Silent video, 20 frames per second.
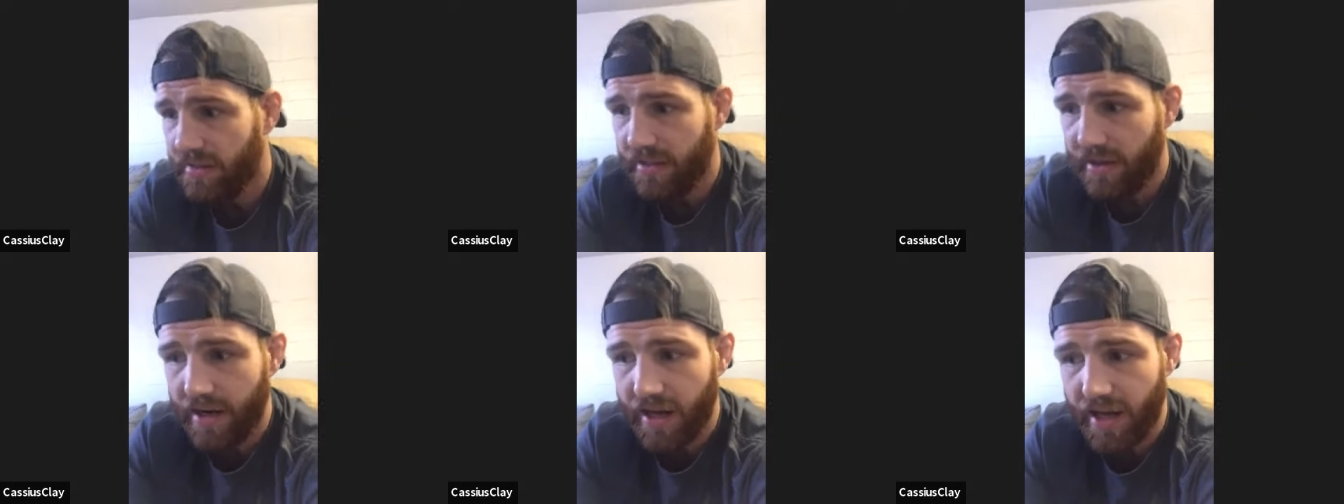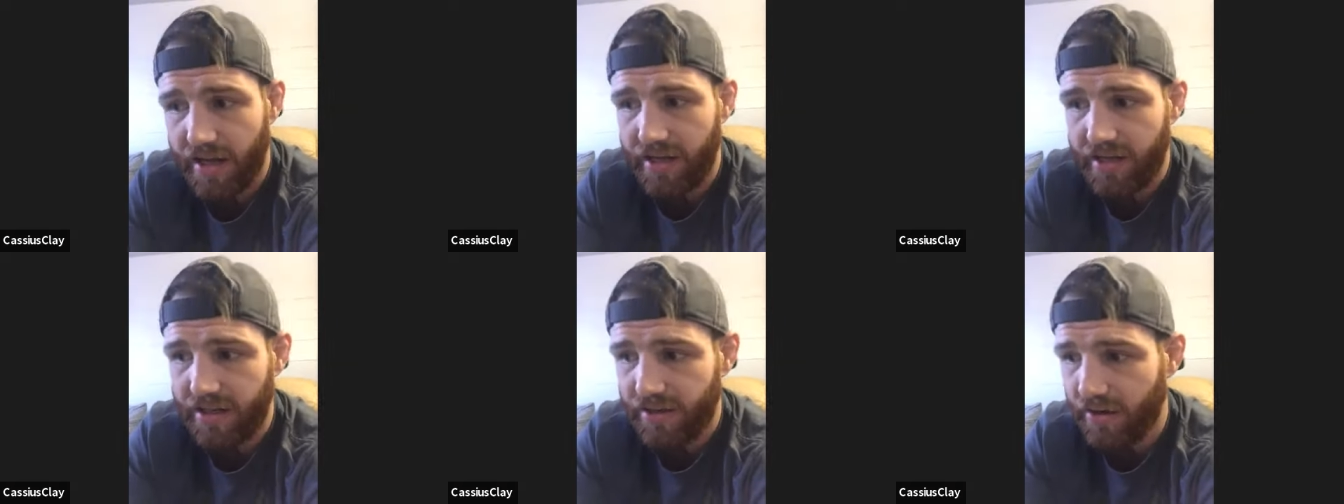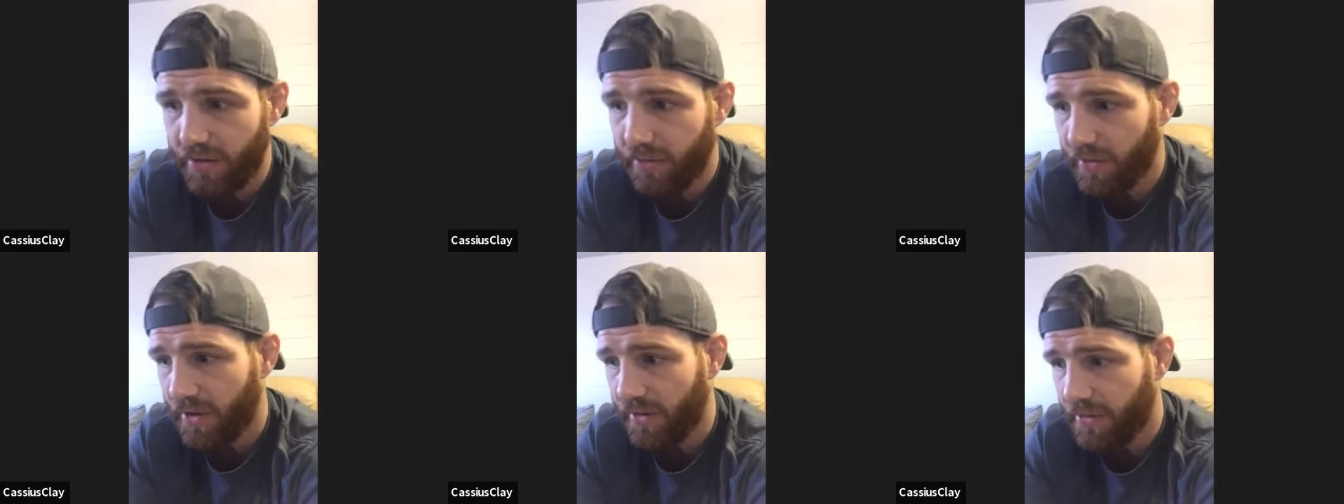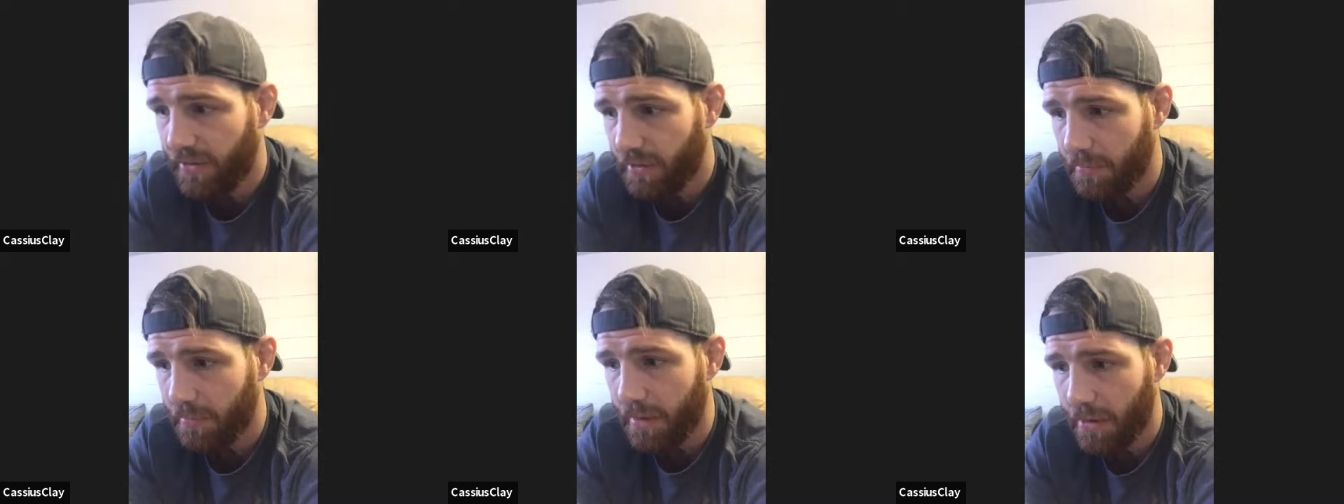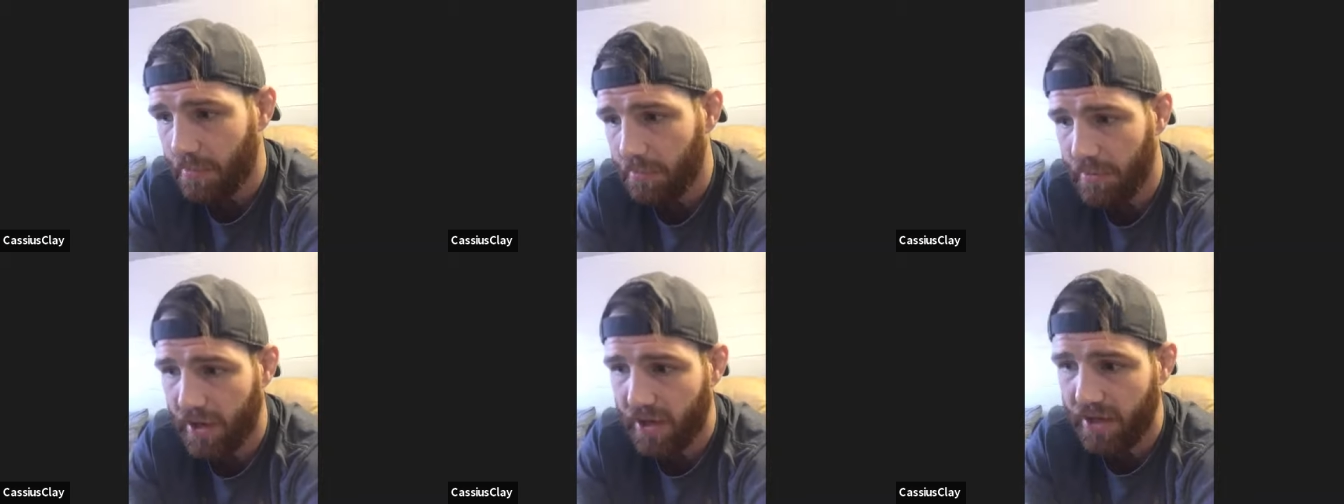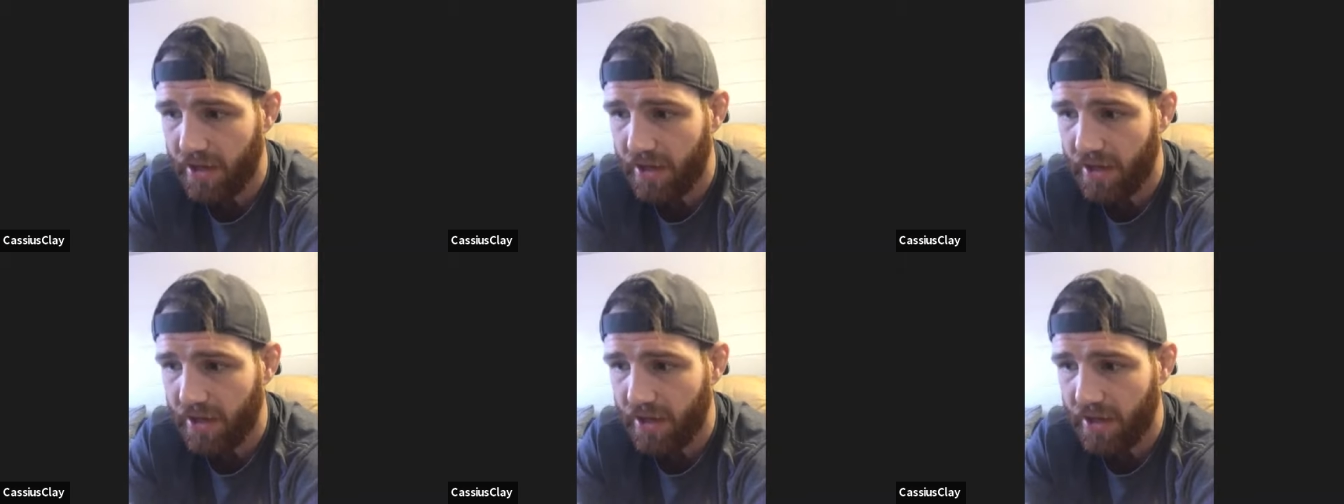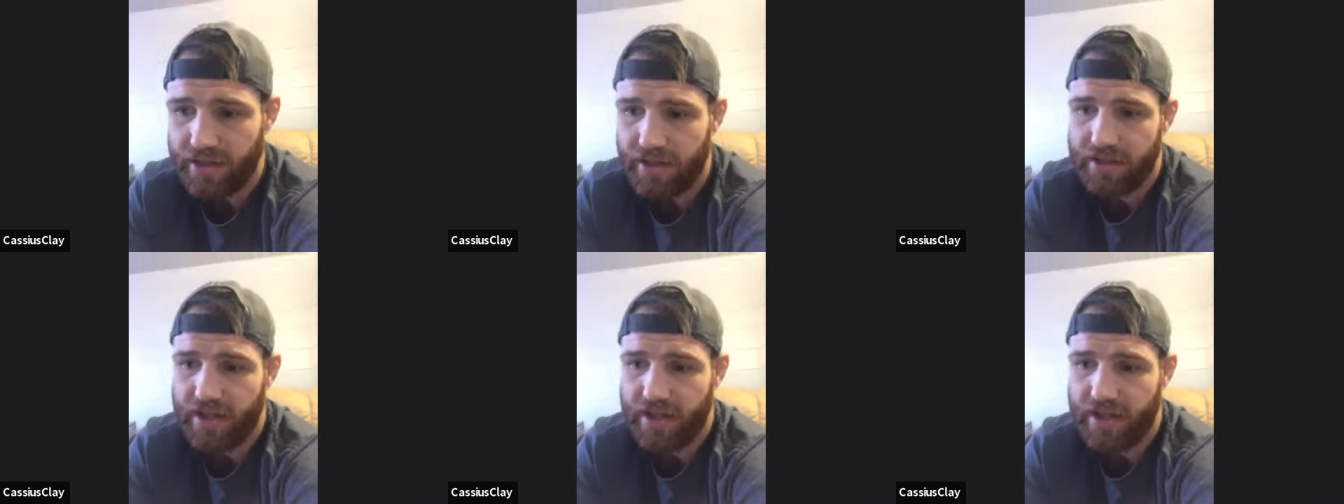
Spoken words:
that I didn't know nothing about boxing.